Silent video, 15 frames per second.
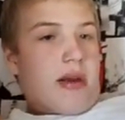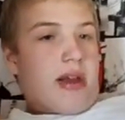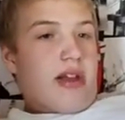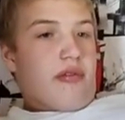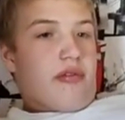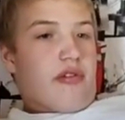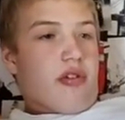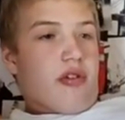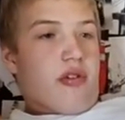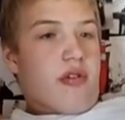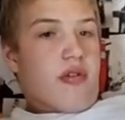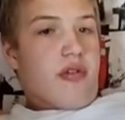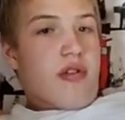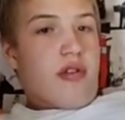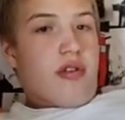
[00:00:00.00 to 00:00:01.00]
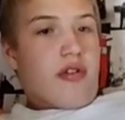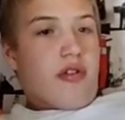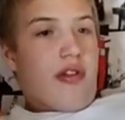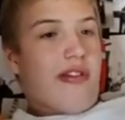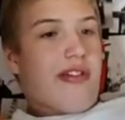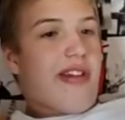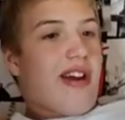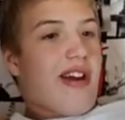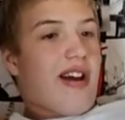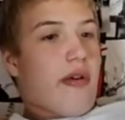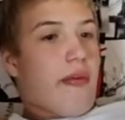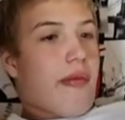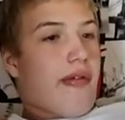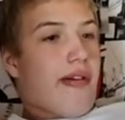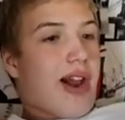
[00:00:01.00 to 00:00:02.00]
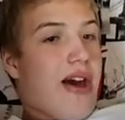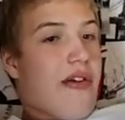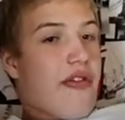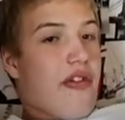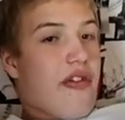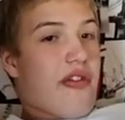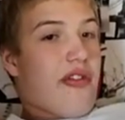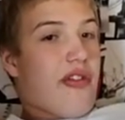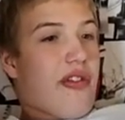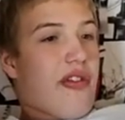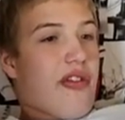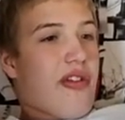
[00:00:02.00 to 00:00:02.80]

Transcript: Being, just do a couple of lessons.